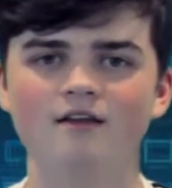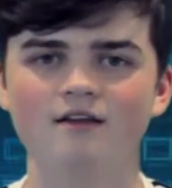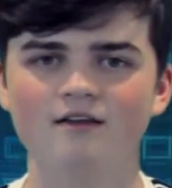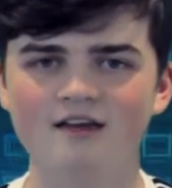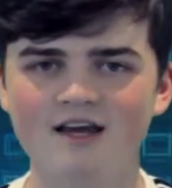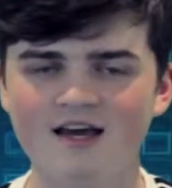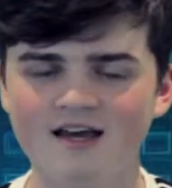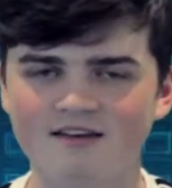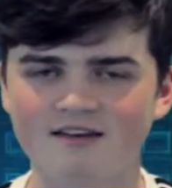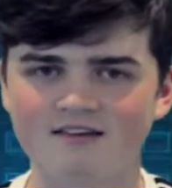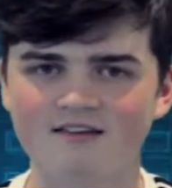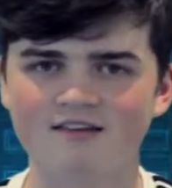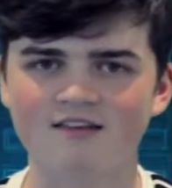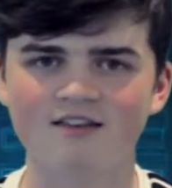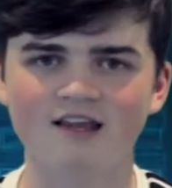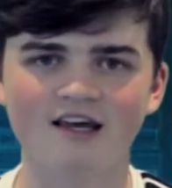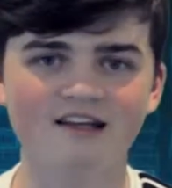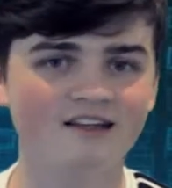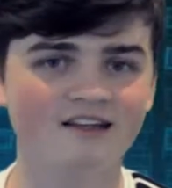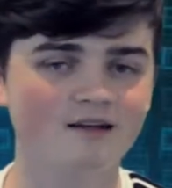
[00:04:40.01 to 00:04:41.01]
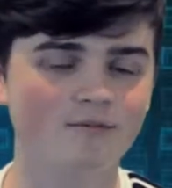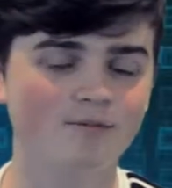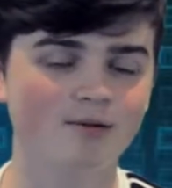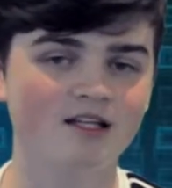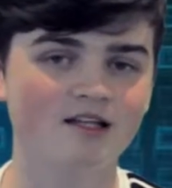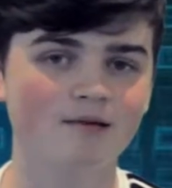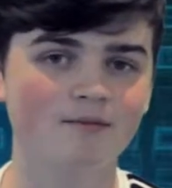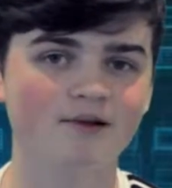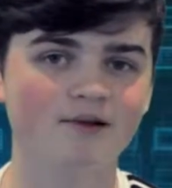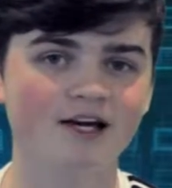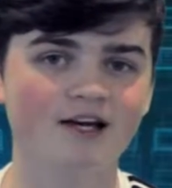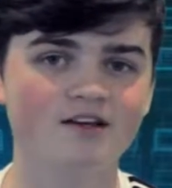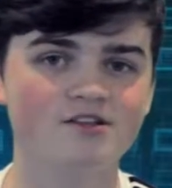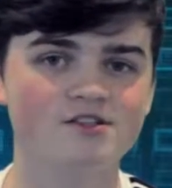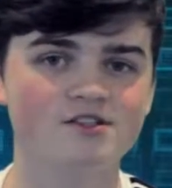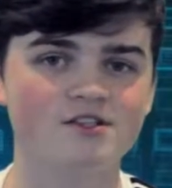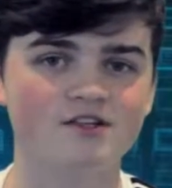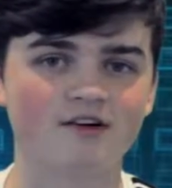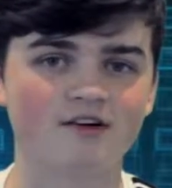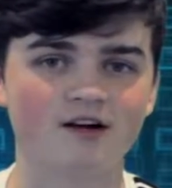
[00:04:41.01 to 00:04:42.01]
Yes, they did beat them
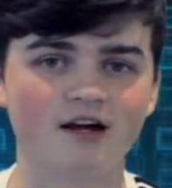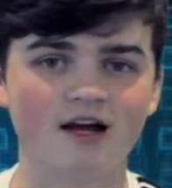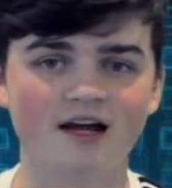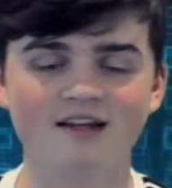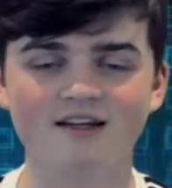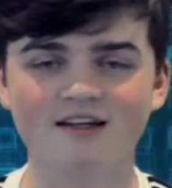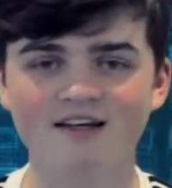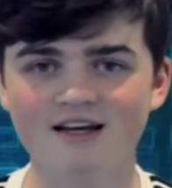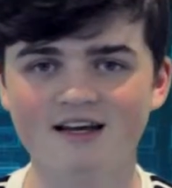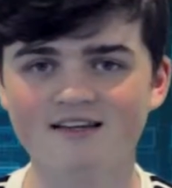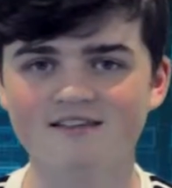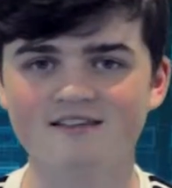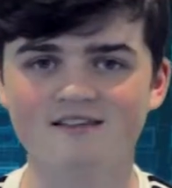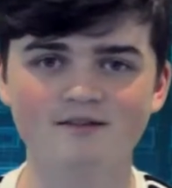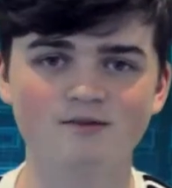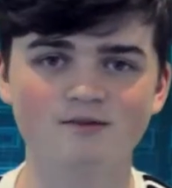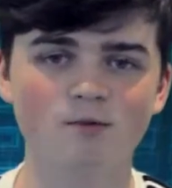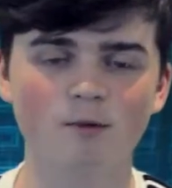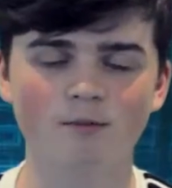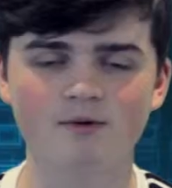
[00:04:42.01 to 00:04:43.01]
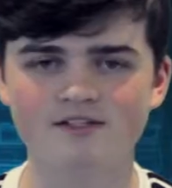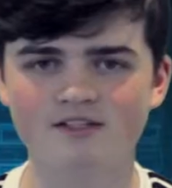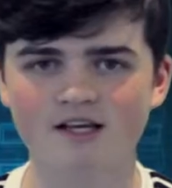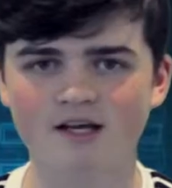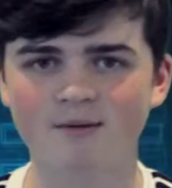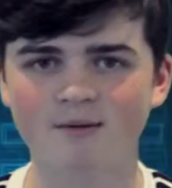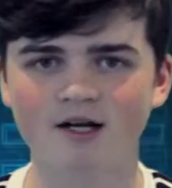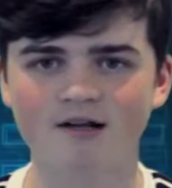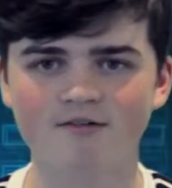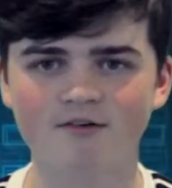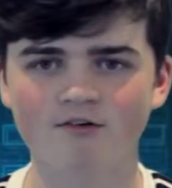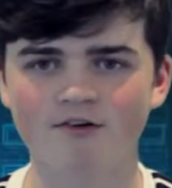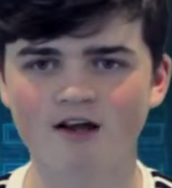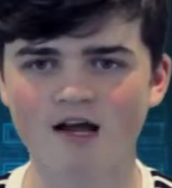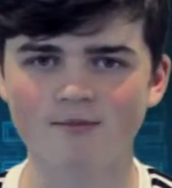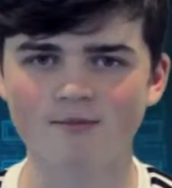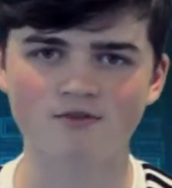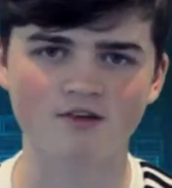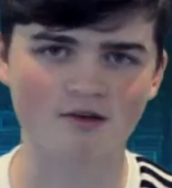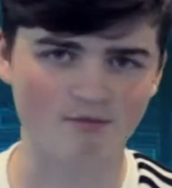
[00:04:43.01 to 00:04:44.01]
last year. And yes, this is what we say about every
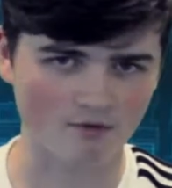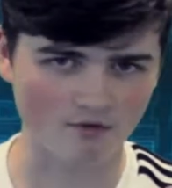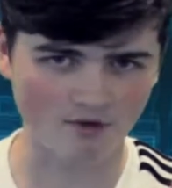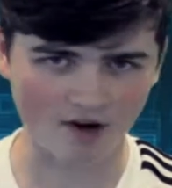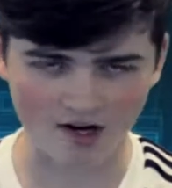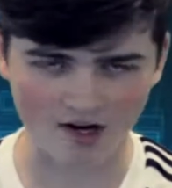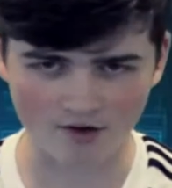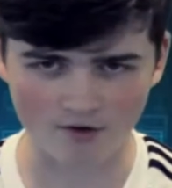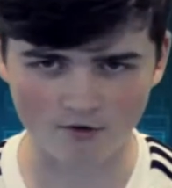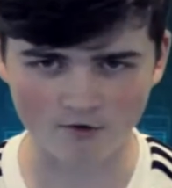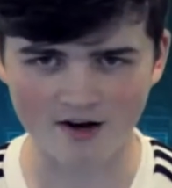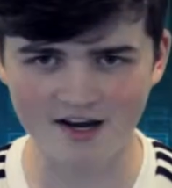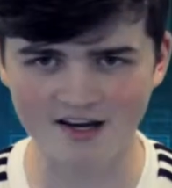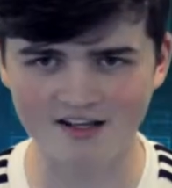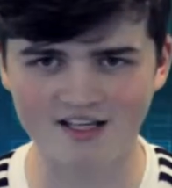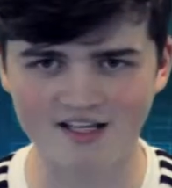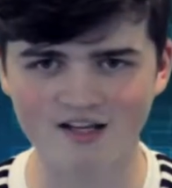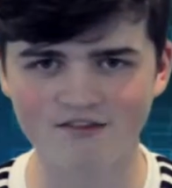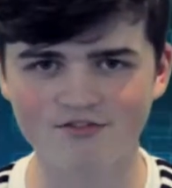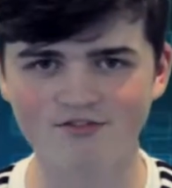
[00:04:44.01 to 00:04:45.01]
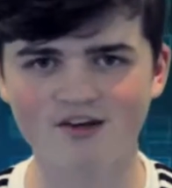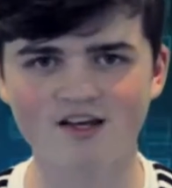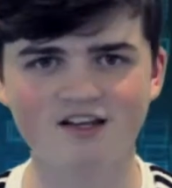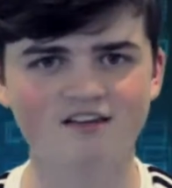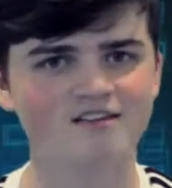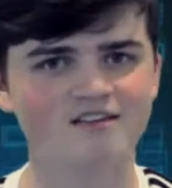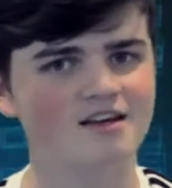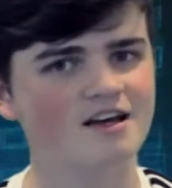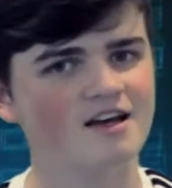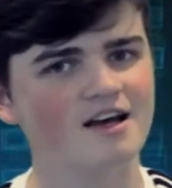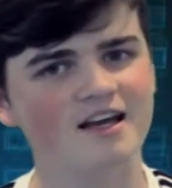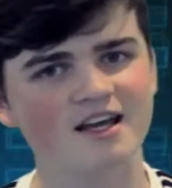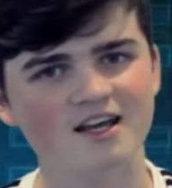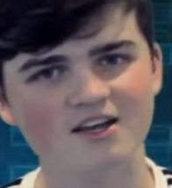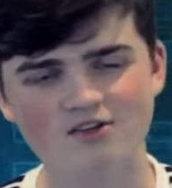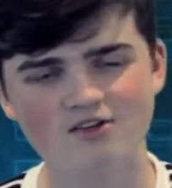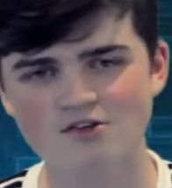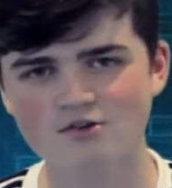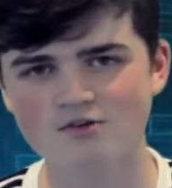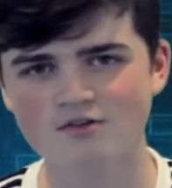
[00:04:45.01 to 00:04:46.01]
Rams team. They've got a great defense,
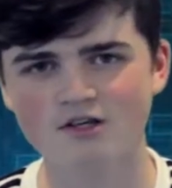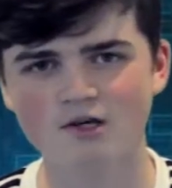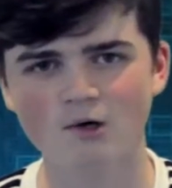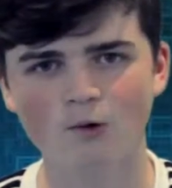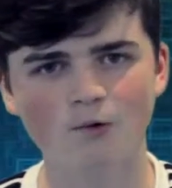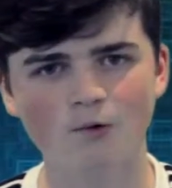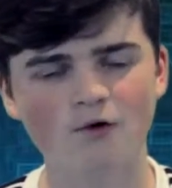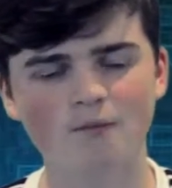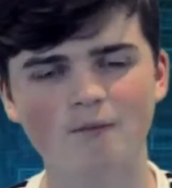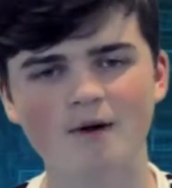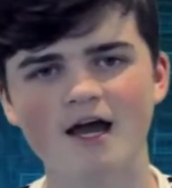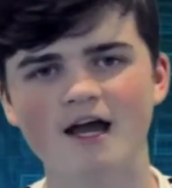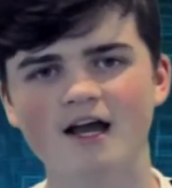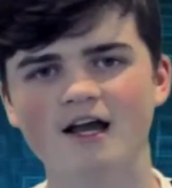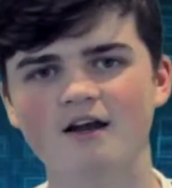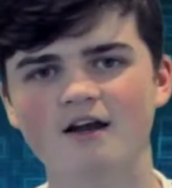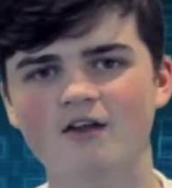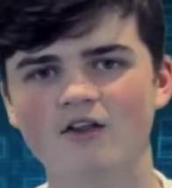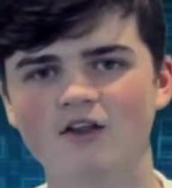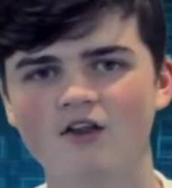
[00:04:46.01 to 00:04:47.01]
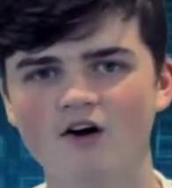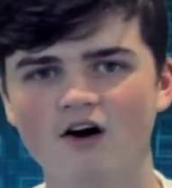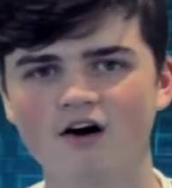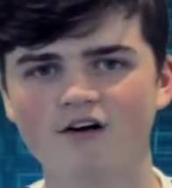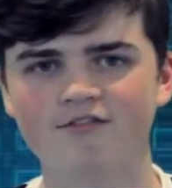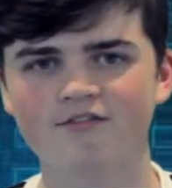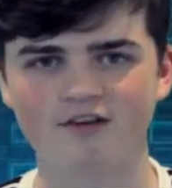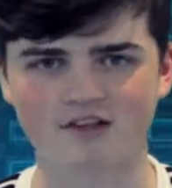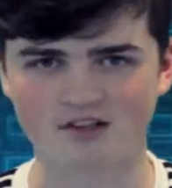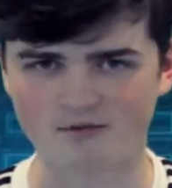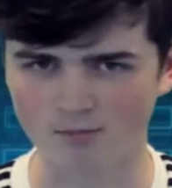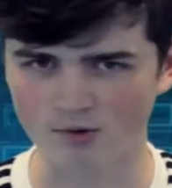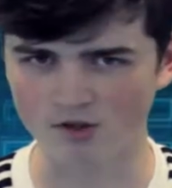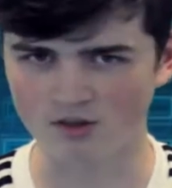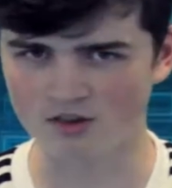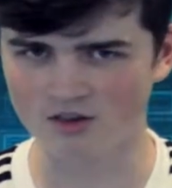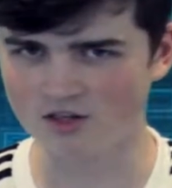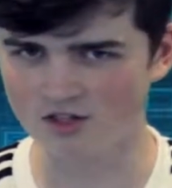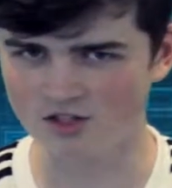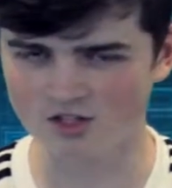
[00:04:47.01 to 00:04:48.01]
issues at quarterback and on the offense.
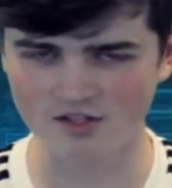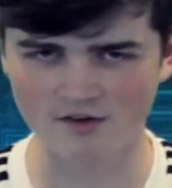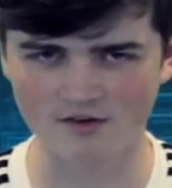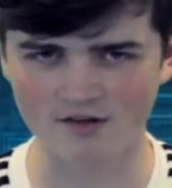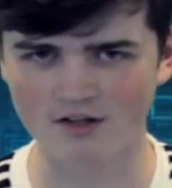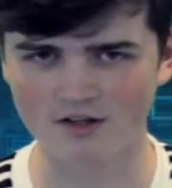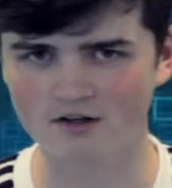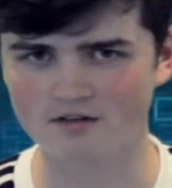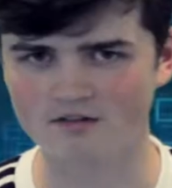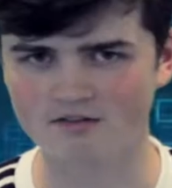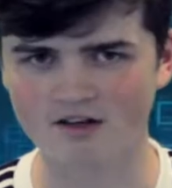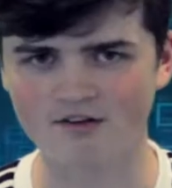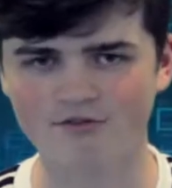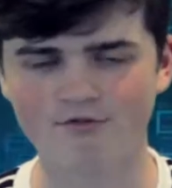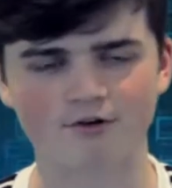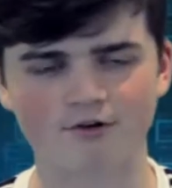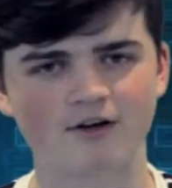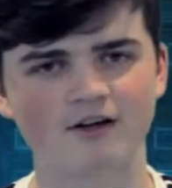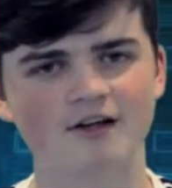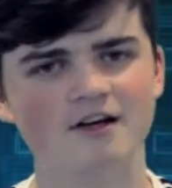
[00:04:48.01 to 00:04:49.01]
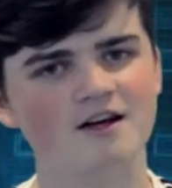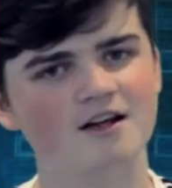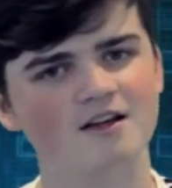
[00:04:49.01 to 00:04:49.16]
But this year it looked different.